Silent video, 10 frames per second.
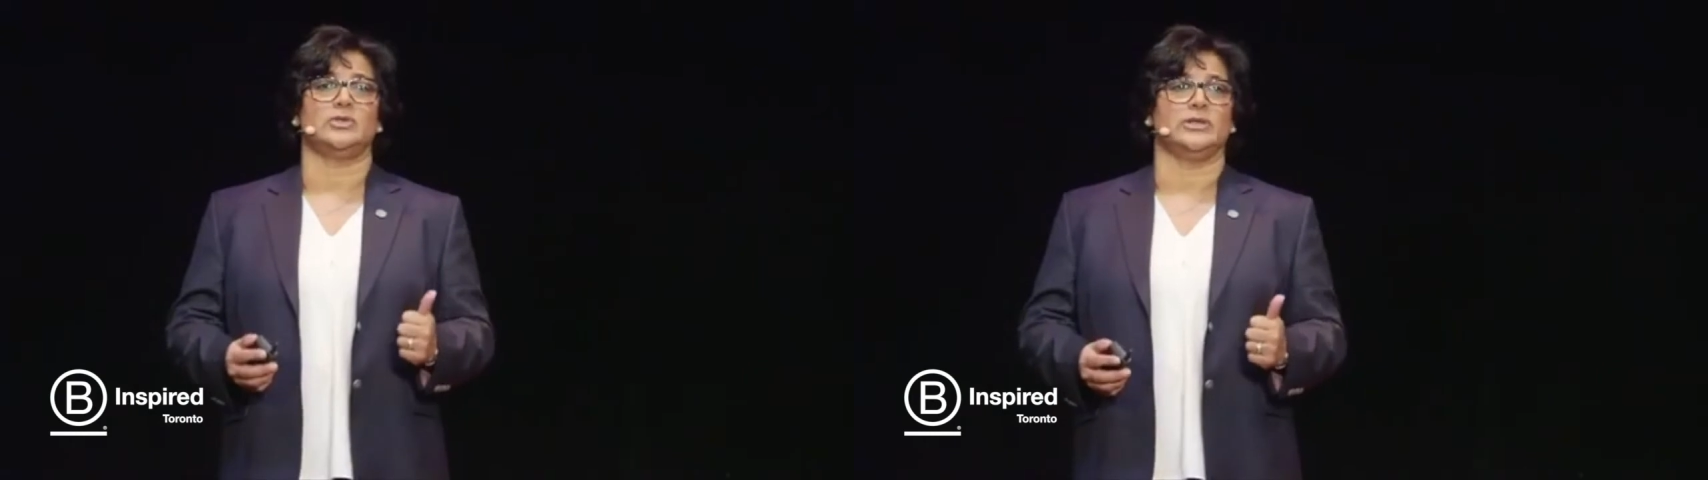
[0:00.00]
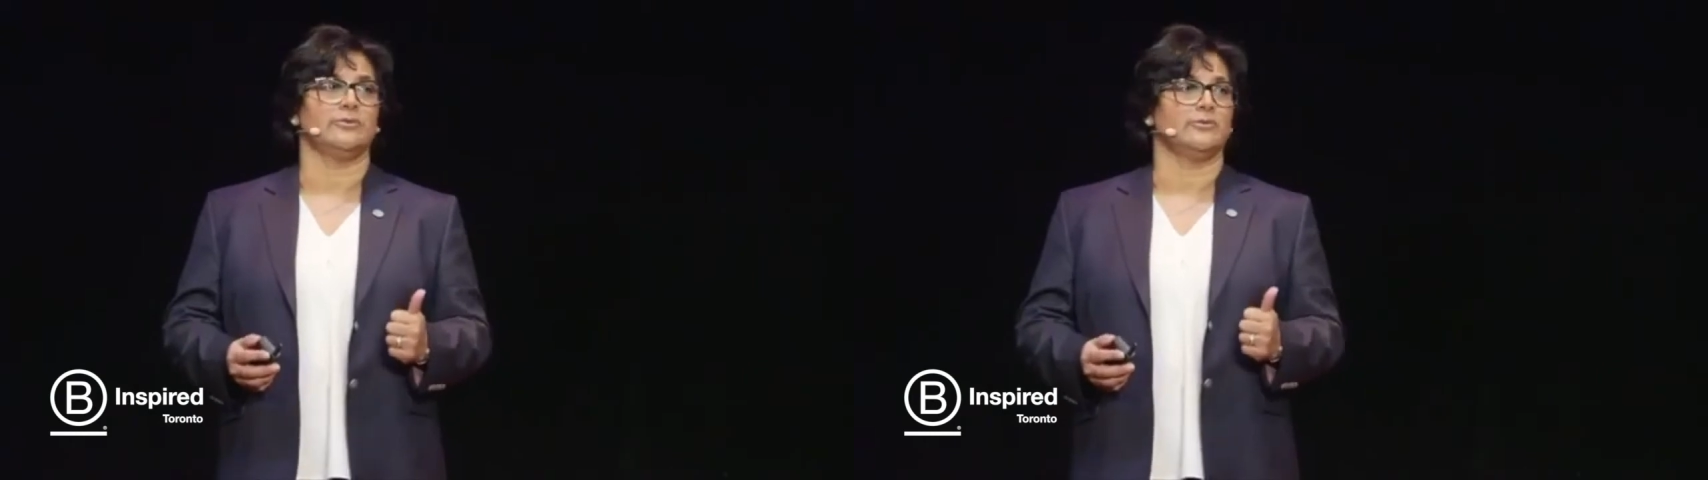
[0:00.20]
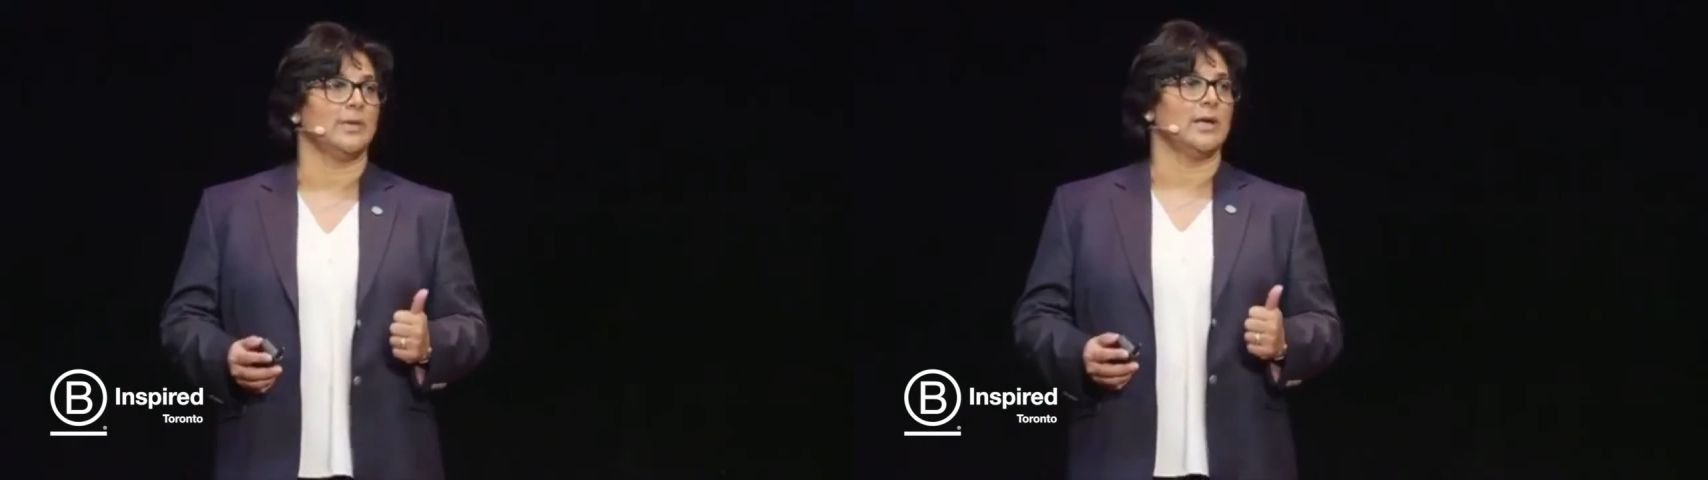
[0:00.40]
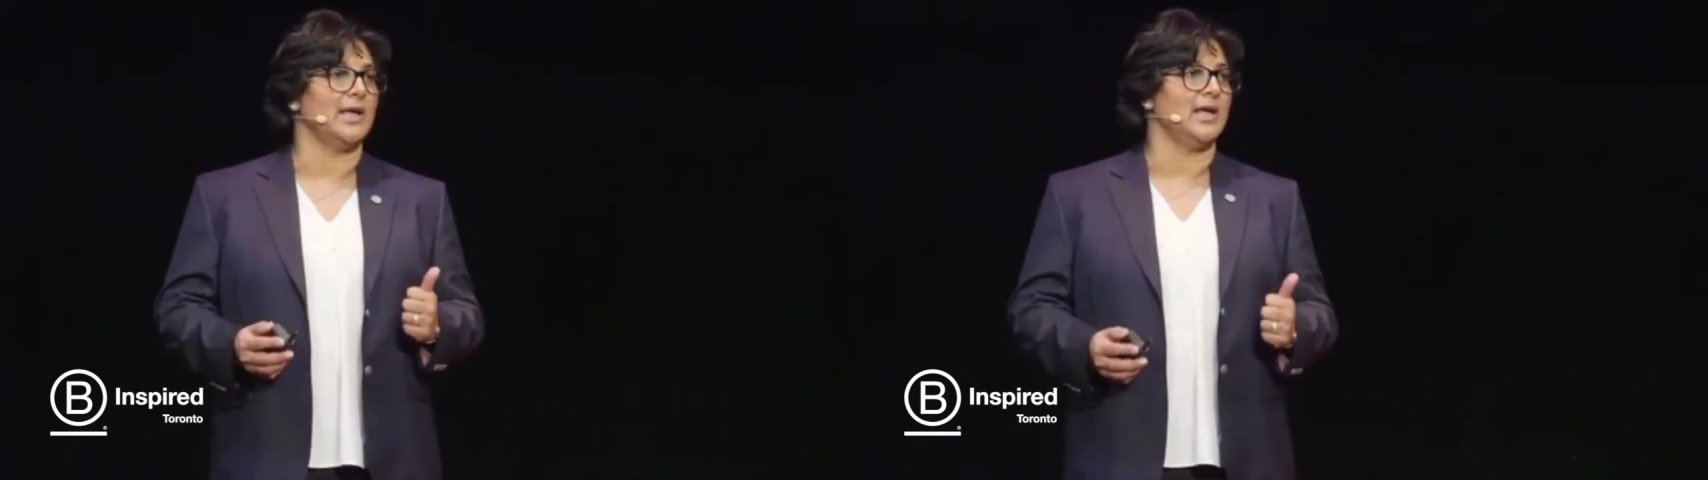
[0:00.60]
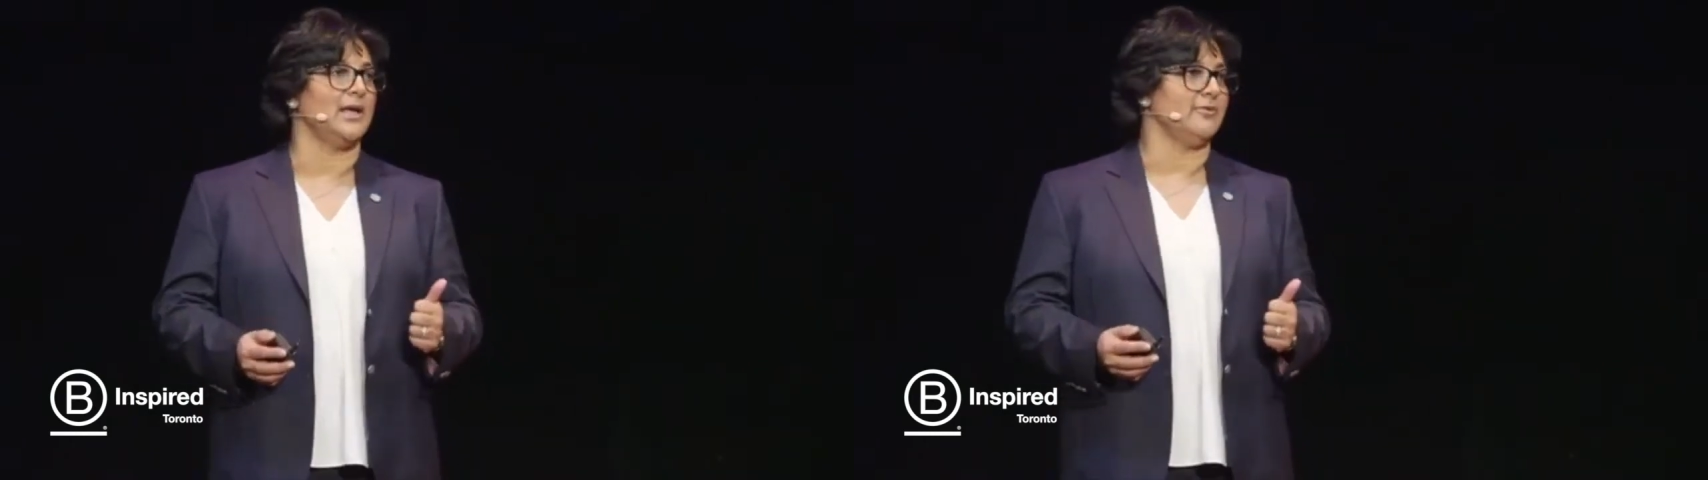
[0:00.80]
of my
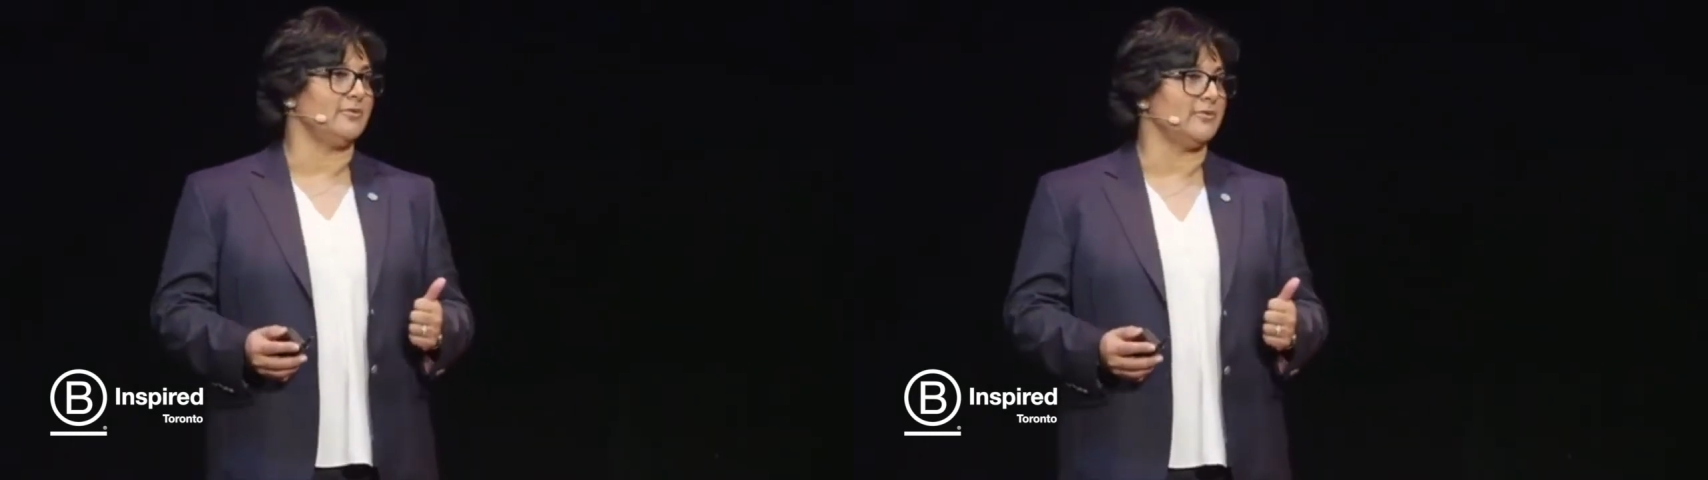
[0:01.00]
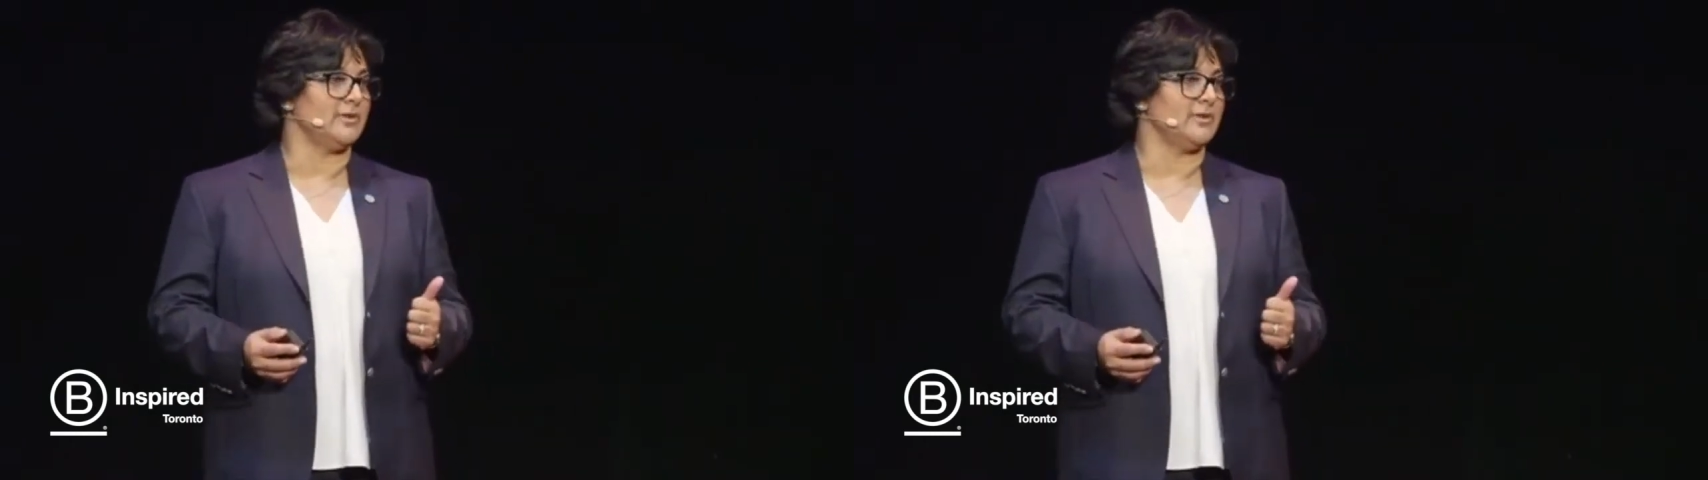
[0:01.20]
life.